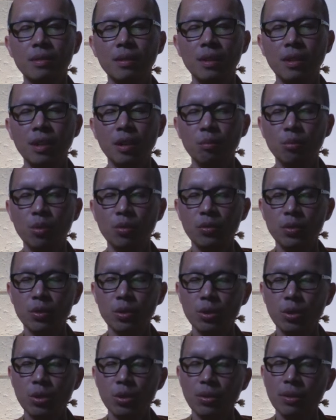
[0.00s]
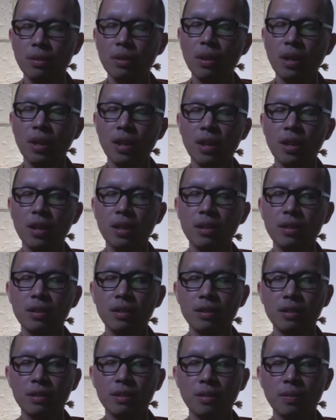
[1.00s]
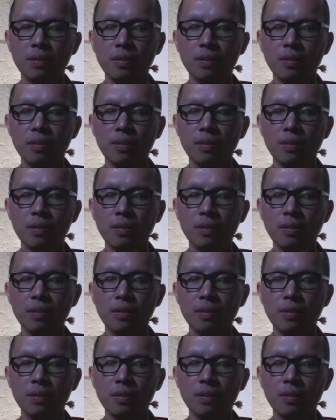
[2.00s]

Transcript: And then move it to your thighs.